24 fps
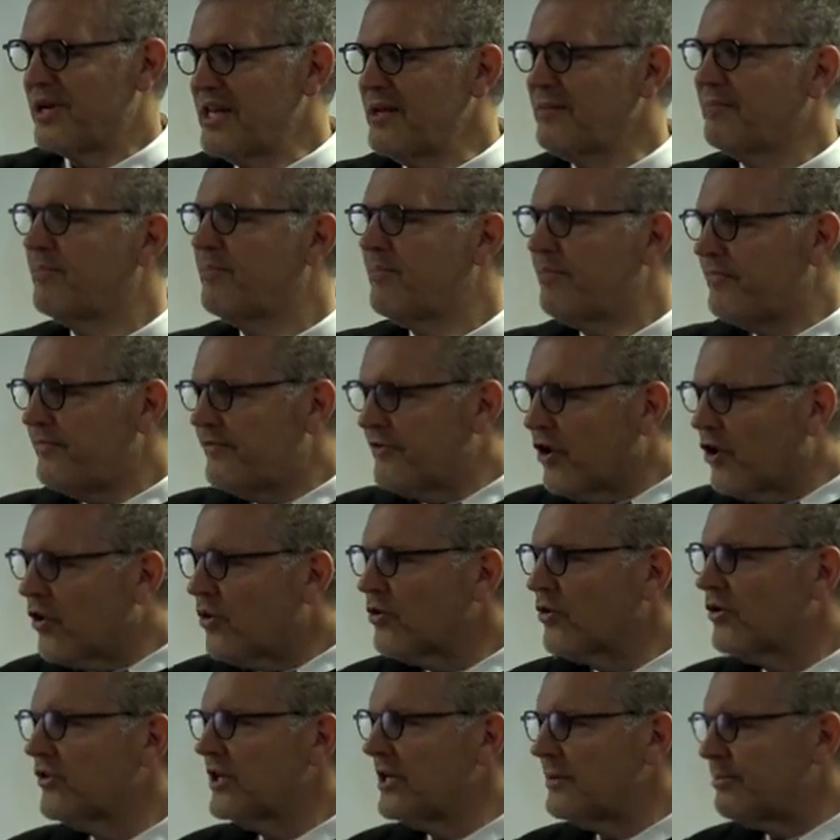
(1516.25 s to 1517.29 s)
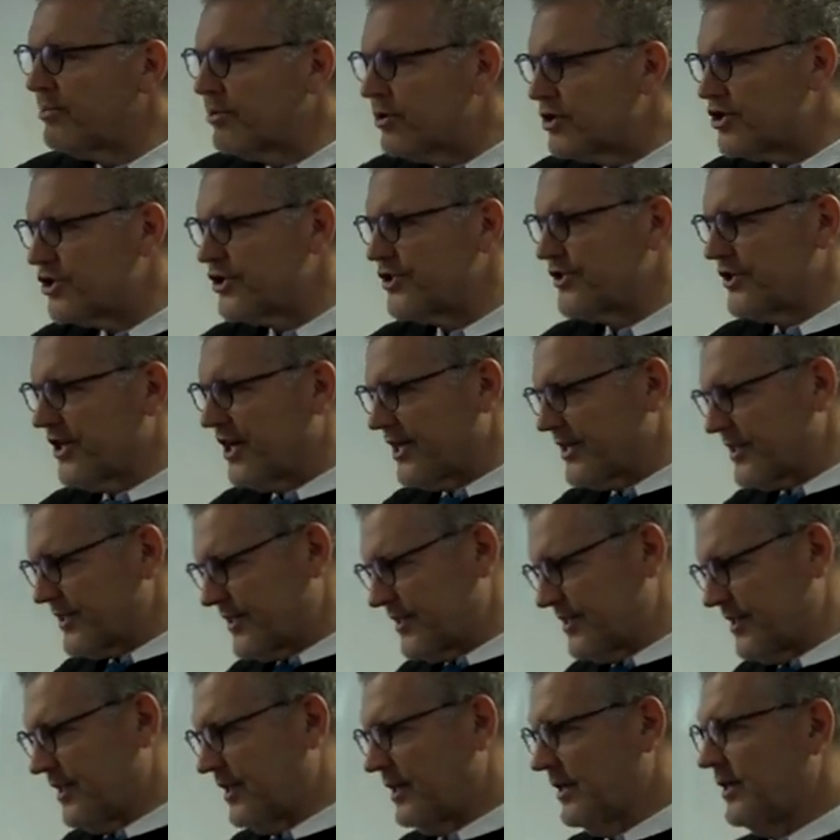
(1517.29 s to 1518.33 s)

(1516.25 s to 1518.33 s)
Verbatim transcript: he totally pushes us